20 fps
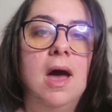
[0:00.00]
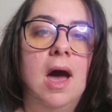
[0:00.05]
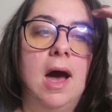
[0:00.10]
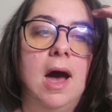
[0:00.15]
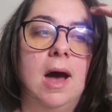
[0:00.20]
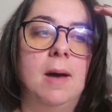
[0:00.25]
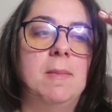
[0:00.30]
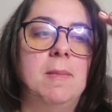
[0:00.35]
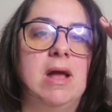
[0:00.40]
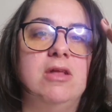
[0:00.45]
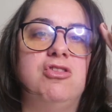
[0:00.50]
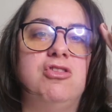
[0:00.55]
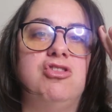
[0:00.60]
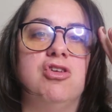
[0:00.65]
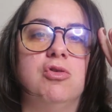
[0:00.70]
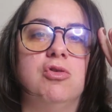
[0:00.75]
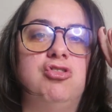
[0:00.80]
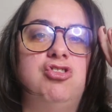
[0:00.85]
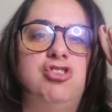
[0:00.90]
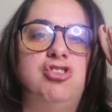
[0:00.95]
Um, and
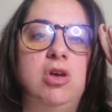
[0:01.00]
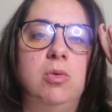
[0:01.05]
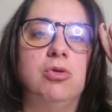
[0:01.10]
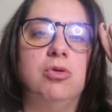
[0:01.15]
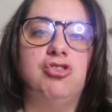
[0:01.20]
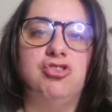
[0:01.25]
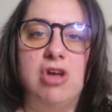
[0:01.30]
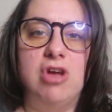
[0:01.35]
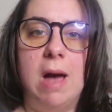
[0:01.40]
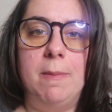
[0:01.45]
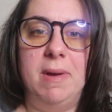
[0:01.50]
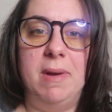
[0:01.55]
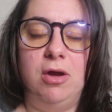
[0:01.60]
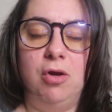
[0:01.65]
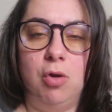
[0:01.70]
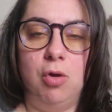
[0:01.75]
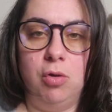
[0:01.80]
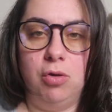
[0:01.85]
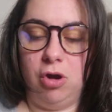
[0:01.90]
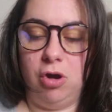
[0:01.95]
so she will shop in
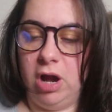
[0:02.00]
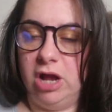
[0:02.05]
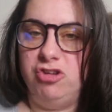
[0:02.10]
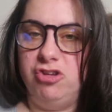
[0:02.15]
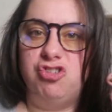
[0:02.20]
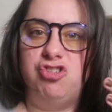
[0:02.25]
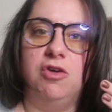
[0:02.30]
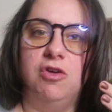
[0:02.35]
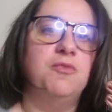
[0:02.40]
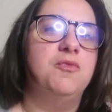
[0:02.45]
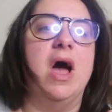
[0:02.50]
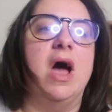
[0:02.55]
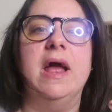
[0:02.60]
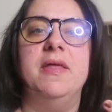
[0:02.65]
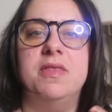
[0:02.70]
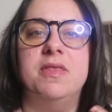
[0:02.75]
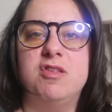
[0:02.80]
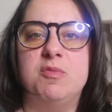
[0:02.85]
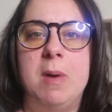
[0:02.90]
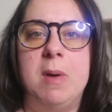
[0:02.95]
Kroger and she'll
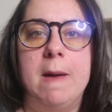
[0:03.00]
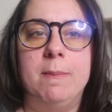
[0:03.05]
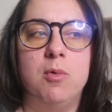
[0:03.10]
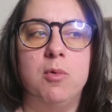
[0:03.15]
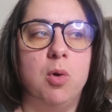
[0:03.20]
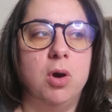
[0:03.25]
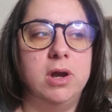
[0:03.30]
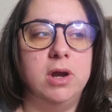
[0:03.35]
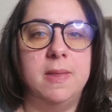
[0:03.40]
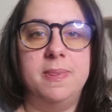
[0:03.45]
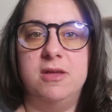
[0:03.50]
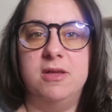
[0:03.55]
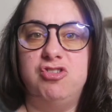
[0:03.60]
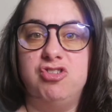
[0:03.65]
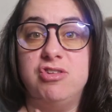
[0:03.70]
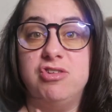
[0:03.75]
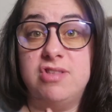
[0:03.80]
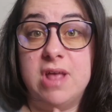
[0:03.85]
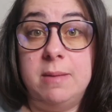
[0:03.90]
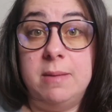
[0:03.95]
find this popcorn, and then
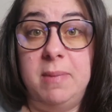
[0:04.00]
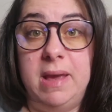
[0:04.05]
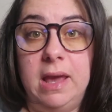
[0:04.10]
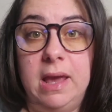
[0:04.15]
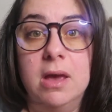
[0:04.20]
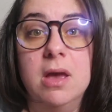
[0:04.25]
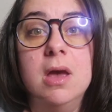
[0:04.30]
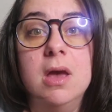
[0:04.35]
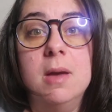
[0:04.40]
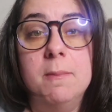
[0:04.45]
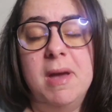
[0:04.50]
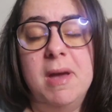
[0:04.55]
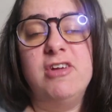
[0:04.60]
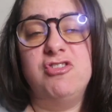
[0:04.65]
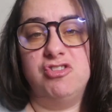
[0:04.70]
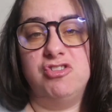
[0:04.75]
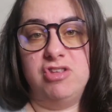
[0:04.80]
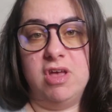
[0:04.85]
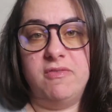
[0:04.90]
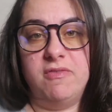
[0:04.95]
she'll send me
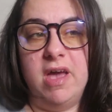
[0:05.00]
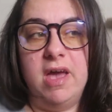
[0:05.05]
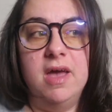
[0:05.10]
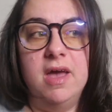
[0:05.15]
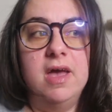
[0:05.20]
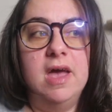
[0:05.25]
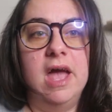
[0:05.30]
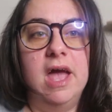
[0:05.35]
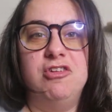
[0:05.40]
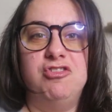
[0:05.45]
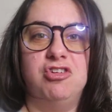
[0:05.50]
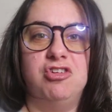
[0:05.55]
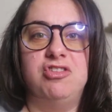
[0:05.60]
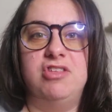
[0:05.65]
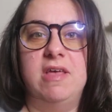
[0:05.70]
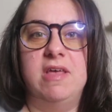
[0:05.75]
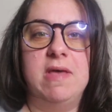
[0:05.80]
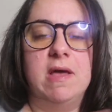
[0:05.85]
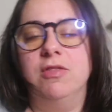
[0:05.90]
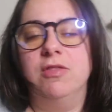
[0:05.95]
pictures of it and she'll
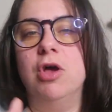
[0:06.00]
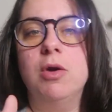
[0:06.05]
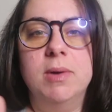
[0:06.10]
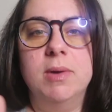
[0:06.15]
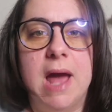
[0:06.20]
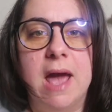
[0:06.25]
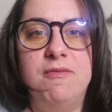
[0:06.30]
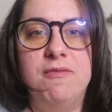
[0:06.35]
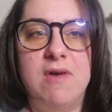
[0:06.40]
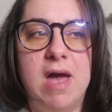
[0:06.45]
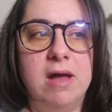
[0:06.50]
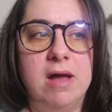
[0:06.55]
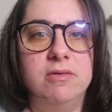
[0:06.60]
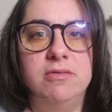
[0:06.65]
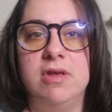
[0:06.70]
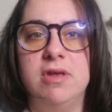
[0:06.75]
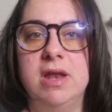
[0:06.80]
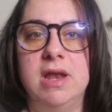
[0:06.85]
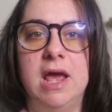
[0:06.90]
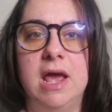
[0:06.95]
say, like, look what I
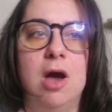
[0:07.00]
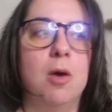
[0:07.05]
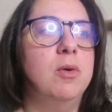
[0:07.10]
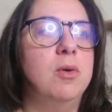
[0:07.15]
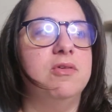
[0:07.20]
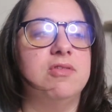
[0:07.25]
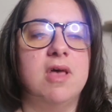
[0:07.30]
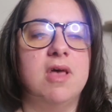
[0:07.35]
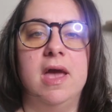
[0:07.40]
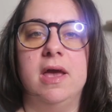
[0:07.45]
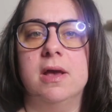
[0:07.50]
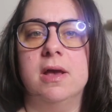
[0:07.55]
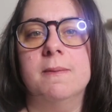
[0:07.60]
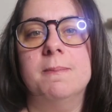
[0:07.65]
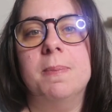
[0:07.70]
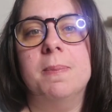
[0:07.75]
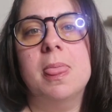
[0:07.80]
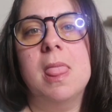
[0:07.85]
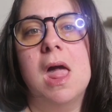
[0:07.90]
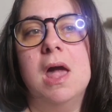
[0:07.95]
found. And I always like
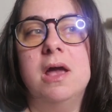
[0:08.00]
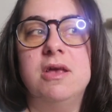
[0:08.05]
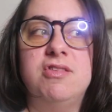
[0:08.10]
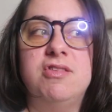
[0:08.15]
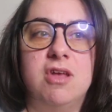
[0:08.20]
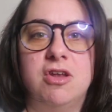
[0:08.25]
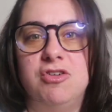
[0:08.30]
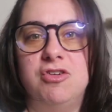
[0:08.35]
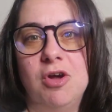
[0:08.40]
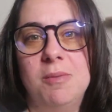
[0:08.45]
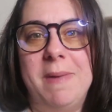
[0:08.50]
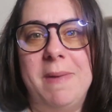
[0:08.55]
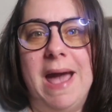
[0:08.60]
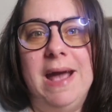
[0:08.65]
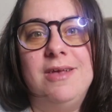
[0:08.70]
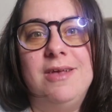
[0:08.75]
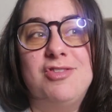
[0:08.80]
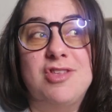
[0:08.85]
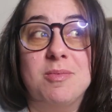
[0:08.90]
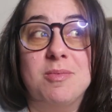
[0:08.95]
send her
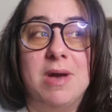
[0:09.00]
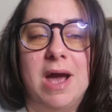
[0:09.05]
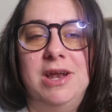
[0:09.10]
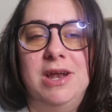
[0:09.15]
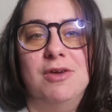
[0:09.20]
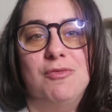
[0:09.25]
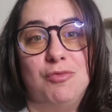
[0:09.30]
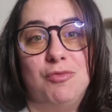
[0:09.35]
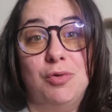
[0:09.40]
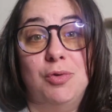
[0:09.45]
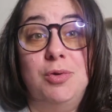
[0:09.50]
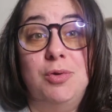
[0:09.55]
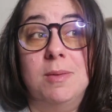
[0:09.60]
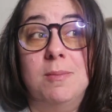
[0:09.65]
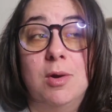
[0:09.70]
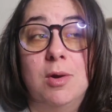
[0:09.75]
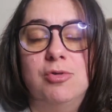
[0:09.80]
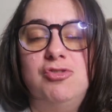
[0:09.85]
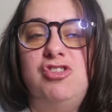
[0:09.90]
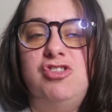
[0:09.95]
back some kind of rude
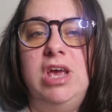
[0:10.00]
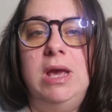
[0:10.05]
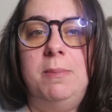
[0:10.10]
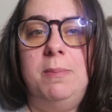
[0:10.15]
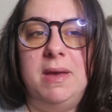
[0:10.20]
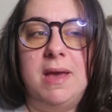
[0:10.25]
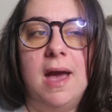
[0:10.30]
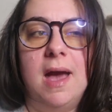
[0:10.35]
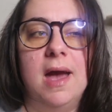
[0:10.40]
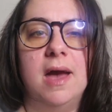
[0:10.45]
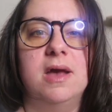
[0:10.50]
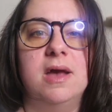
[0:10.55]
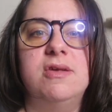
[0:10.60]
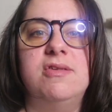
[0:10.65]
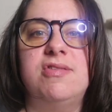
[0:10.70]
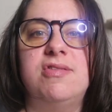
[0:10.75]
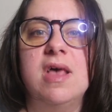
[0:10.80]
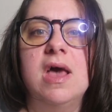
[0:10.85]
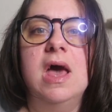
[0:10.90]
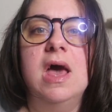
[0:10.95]
emoji
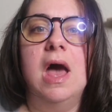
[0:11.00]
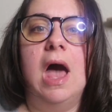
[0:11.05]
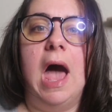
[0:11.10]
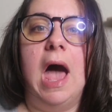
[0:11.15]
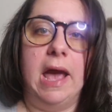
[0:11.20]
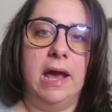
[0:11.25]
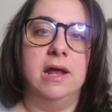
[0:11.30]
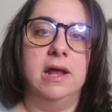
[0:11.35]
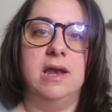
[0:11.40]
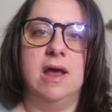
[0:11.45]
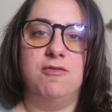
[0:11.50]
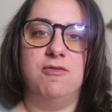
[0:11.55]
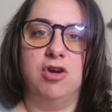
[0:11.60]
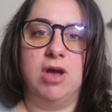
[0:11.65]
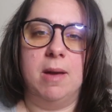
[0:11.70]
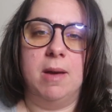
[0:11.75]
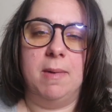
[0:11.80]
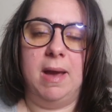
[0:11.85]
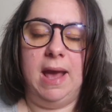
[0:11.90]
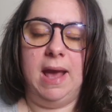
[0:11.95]
because I can never
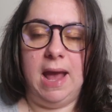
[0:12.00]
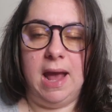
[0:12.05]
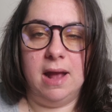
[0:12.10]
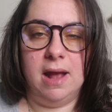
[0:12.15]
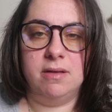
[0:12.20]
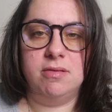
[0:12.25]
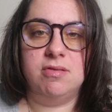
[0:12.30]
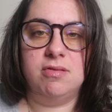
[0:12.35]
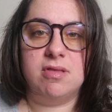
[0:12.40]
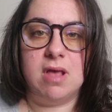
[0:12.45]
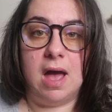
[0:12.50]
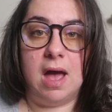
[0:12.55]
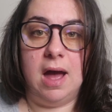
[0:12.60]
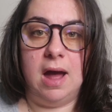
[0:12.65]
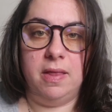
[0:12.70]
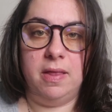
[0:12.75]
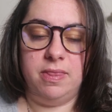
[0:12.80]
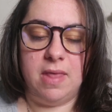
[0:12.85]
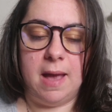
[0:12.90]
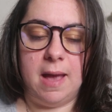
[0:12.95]
get my hands
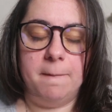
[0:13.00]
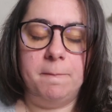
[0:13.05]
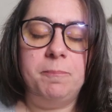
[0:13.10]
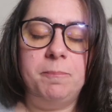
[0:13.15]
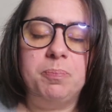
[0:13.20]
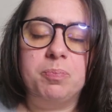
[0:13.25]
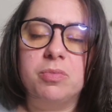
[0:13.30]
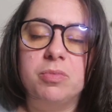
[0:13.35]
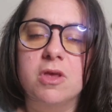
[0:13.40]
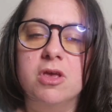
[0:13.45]
on them.